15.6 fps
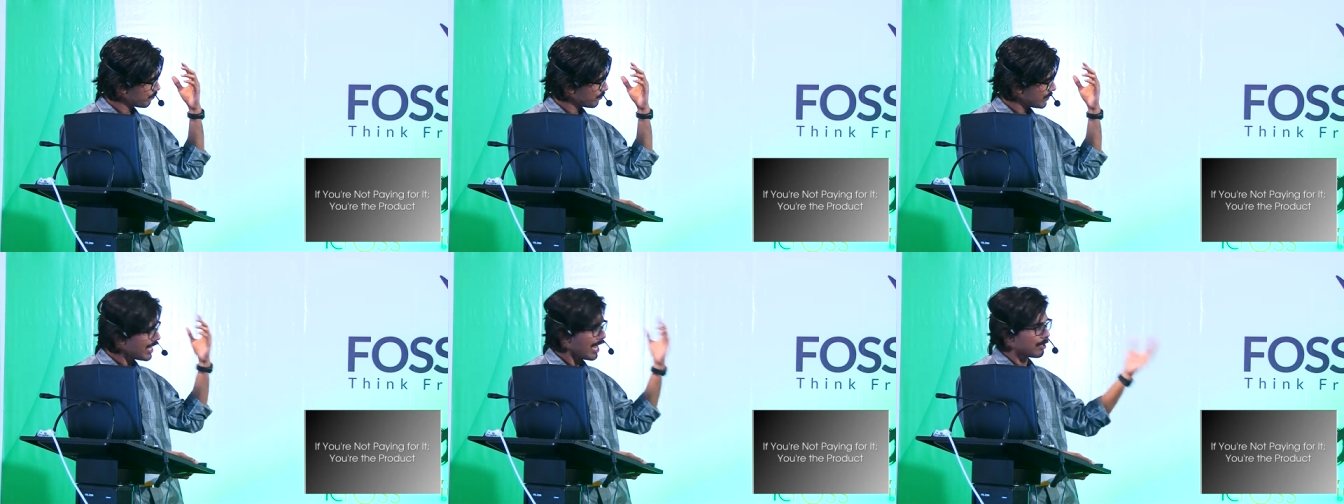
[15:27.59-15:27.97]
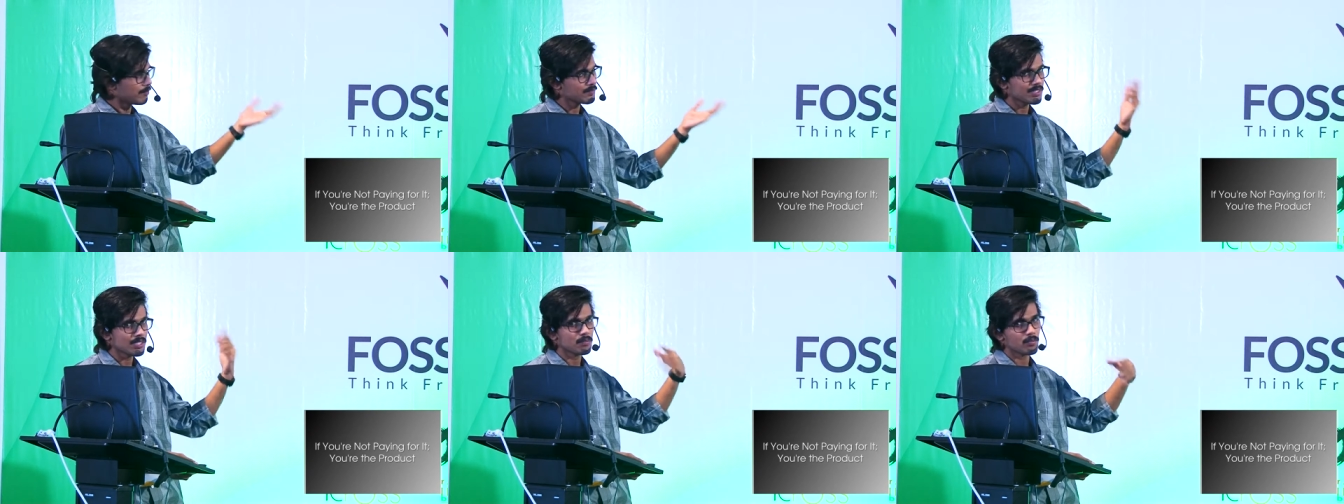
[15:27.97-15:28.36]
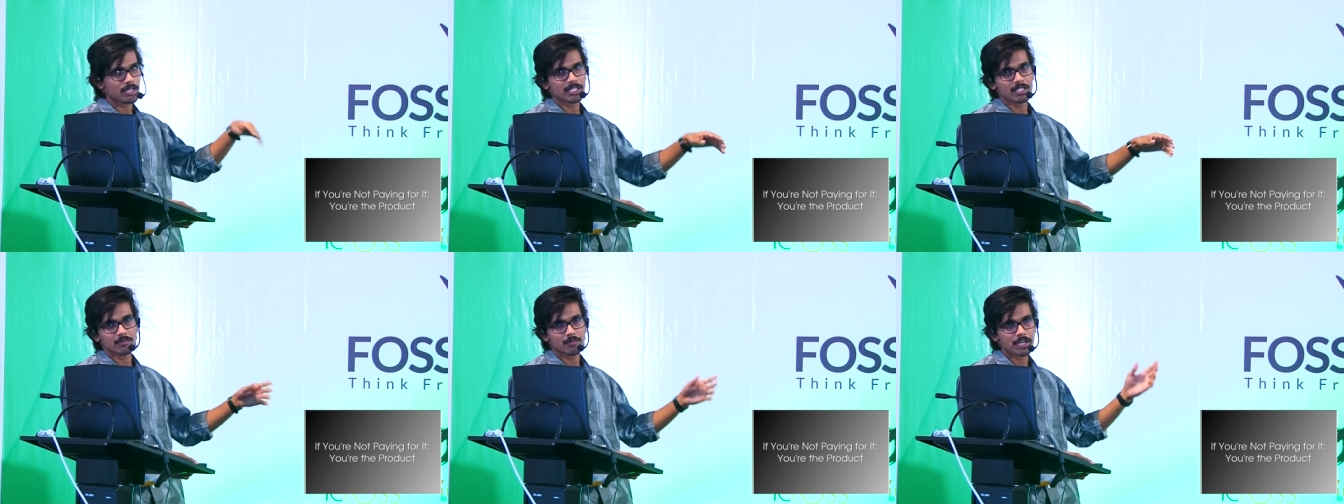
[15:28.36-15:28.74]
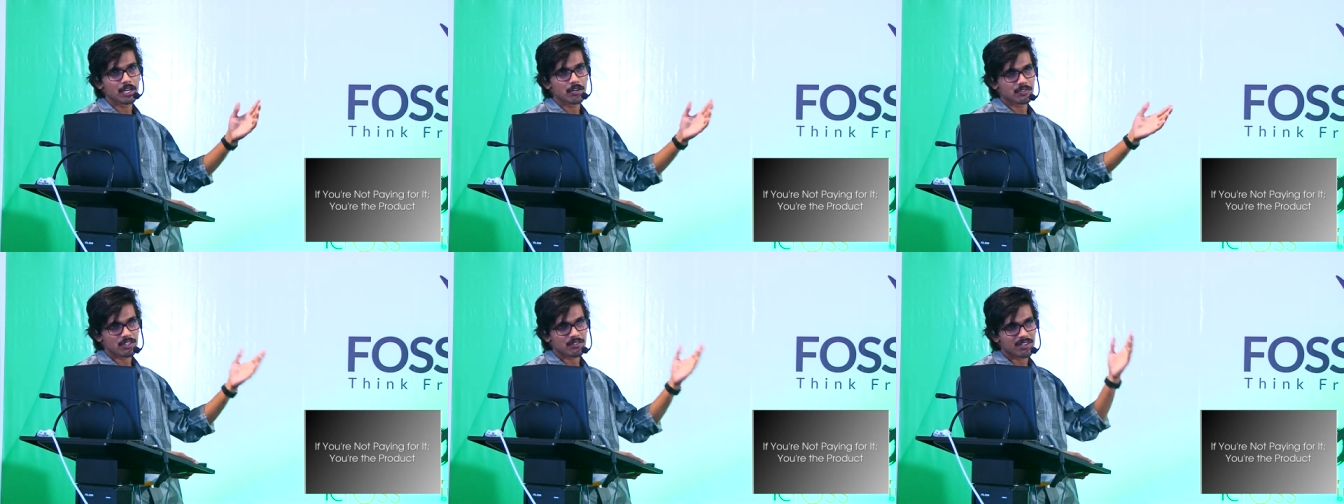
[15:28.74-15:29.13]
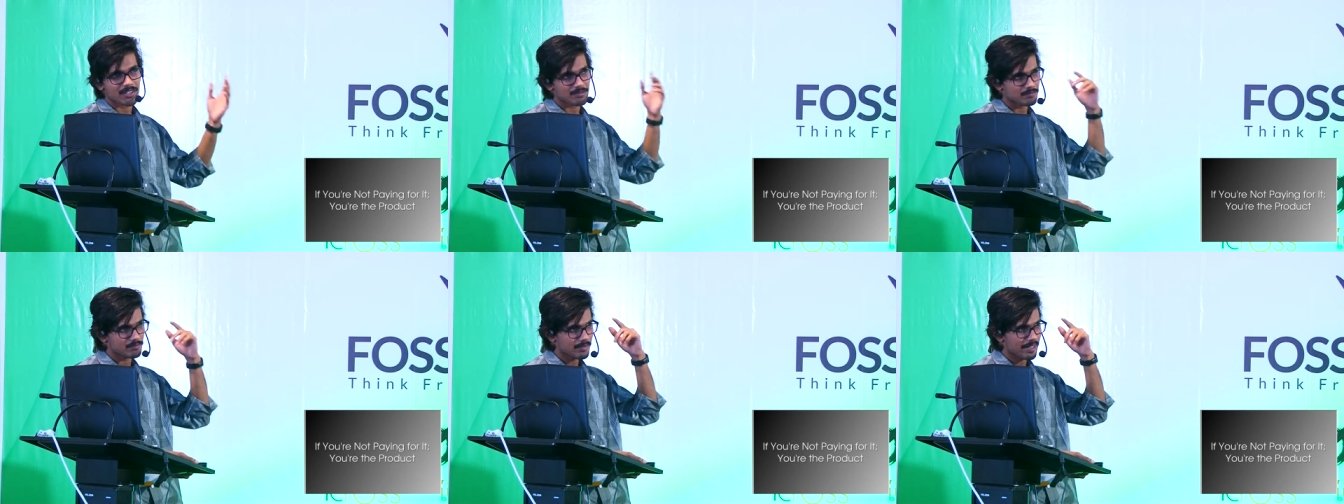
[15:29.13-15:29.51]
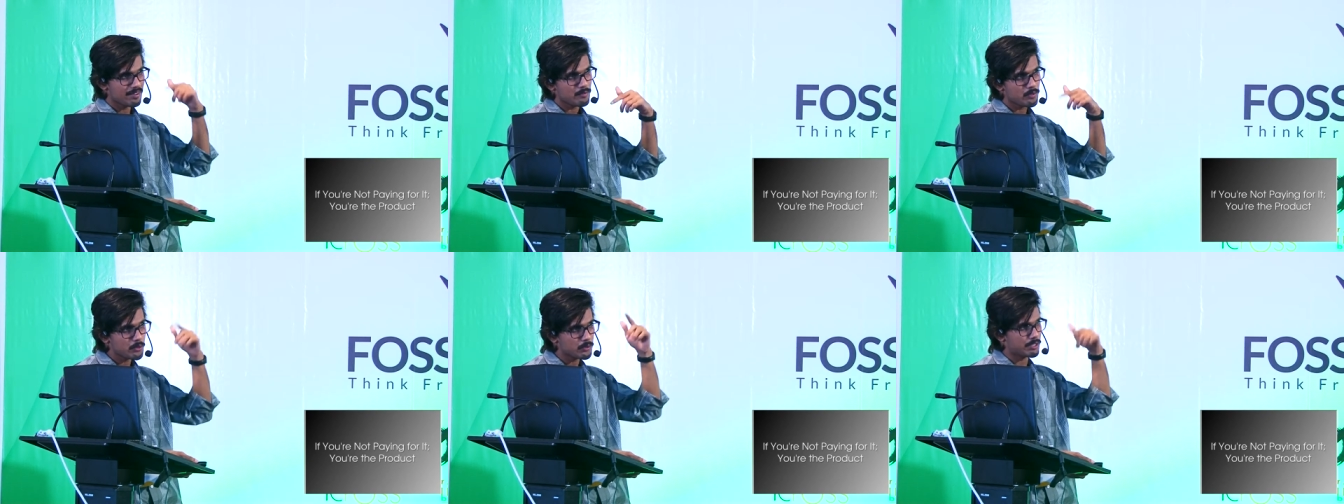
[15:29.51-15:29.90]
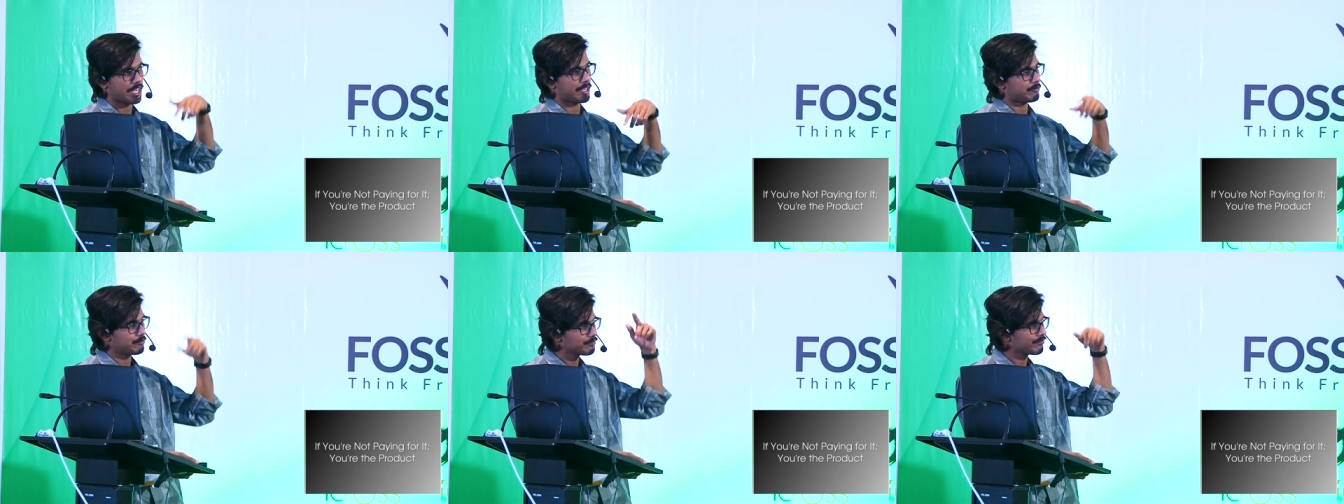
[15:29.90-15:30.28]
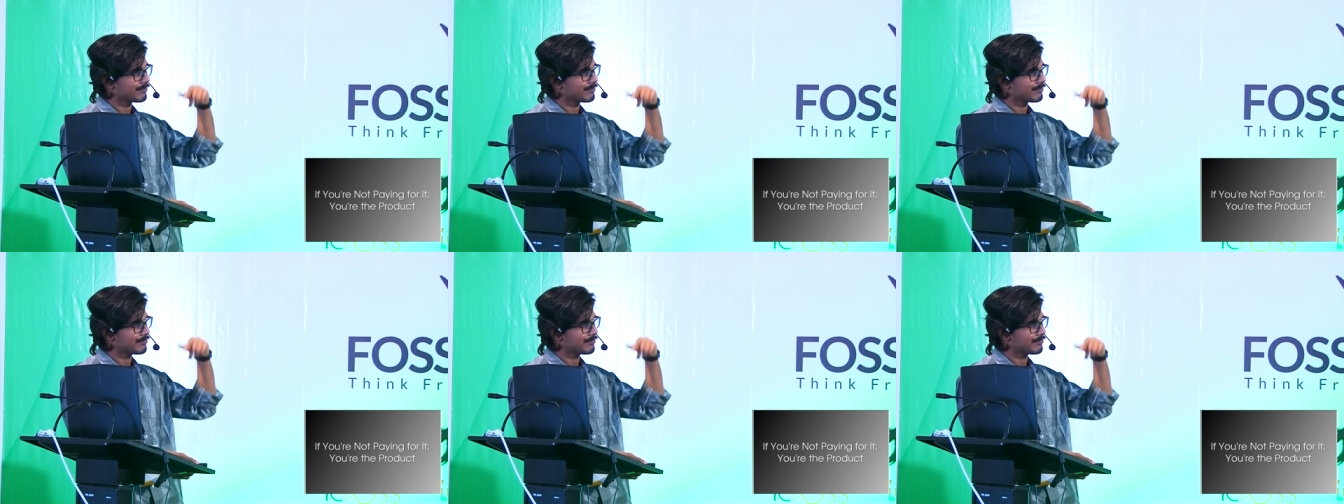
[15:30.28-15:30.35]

yeah, money, money out of our view time.